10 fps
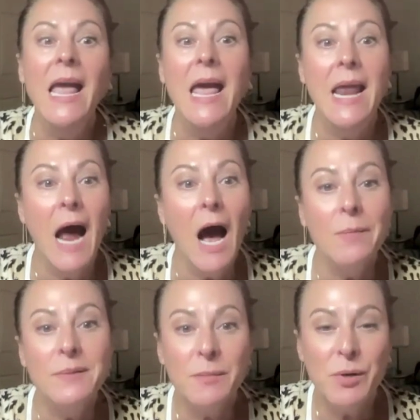It
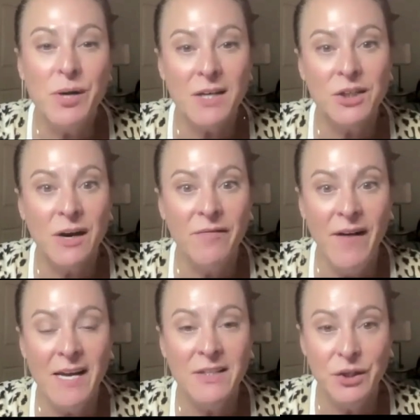helps the production of
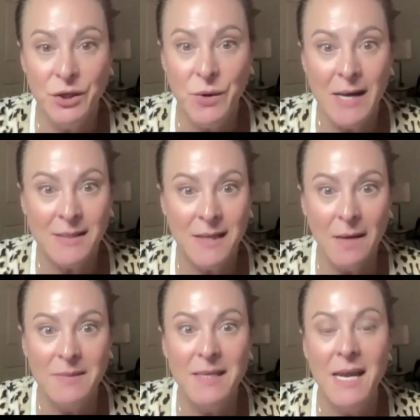phase 2
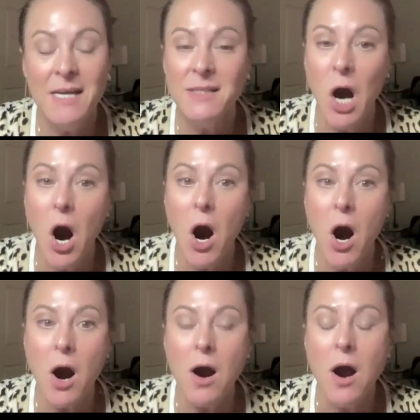enzymes. These
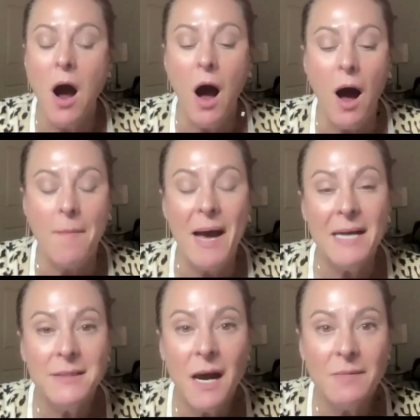are
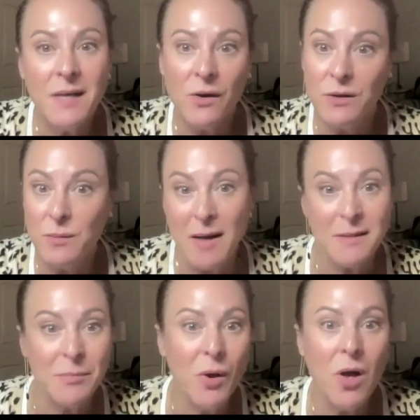enzymes that are
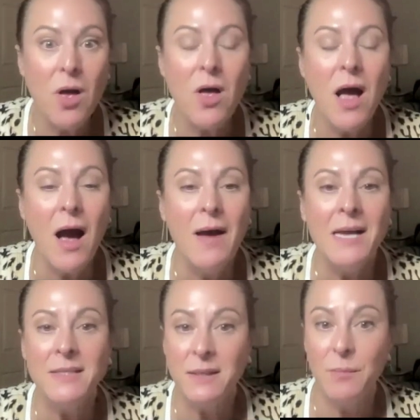responsible
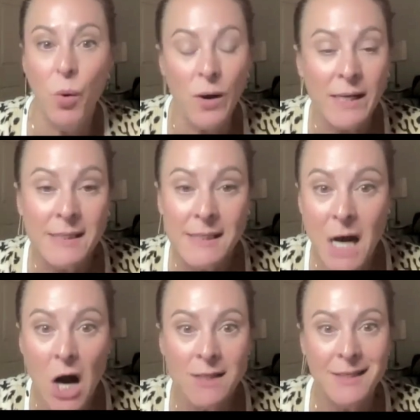in supporting
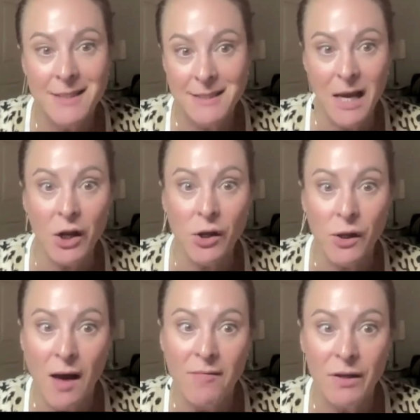detox at a cellular
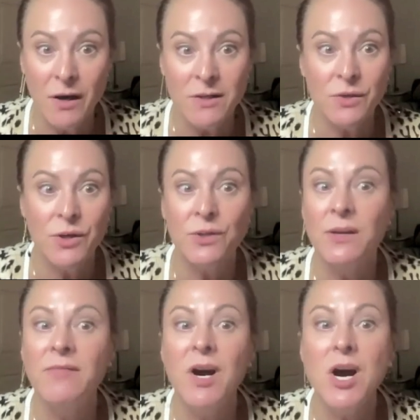level and also in your
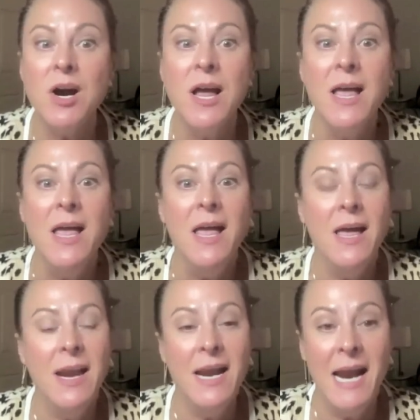liver.
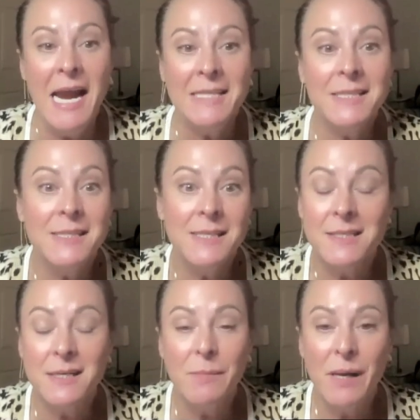It enhances the
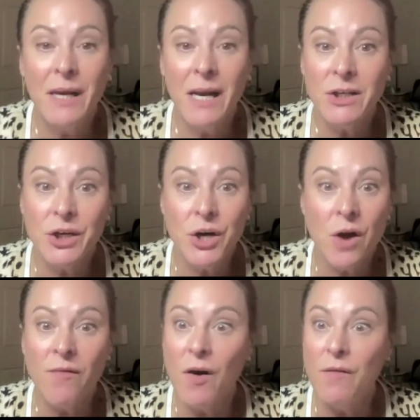stability and
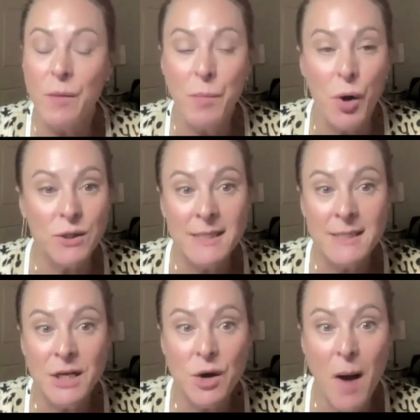turnover of the proteins
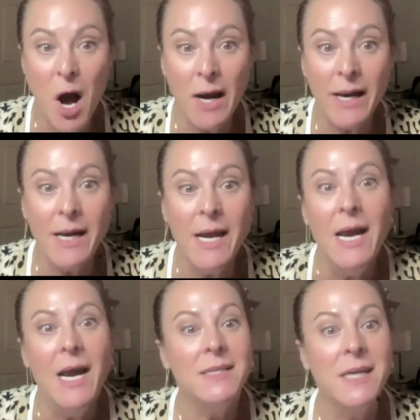in your body.
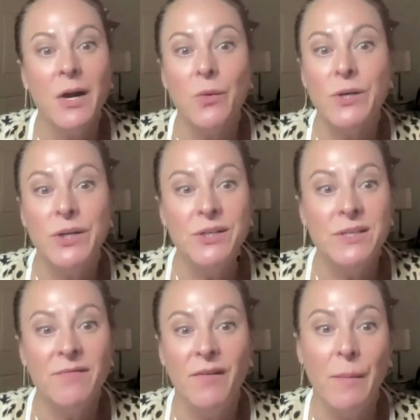It's going to reduce
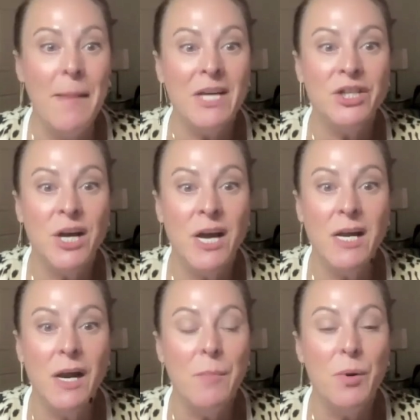
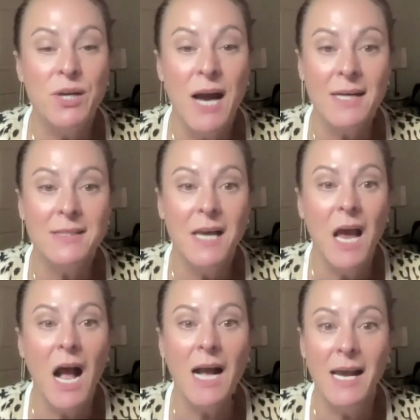inflammation, protects
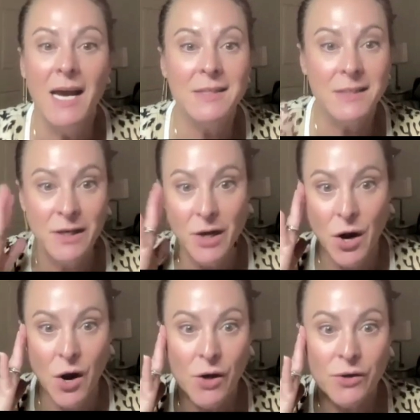against
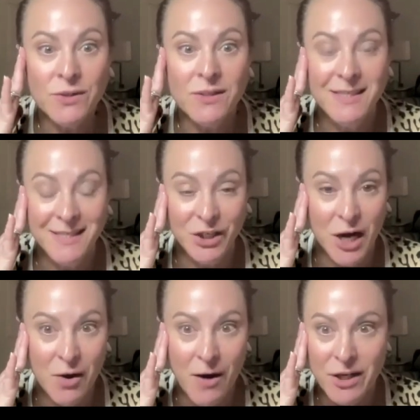
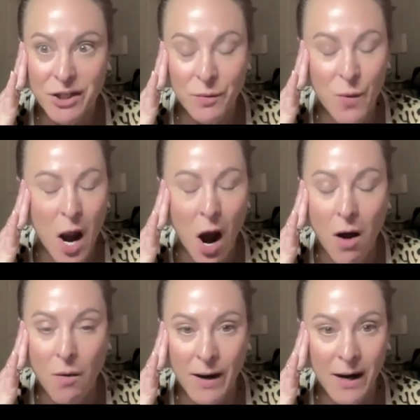neurodegeneration. We
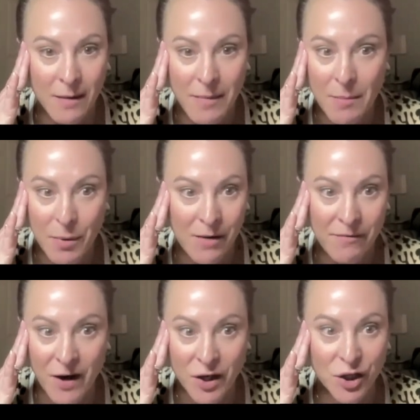all want to keep that brain
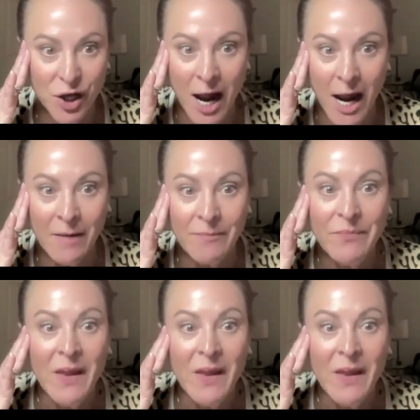functioning.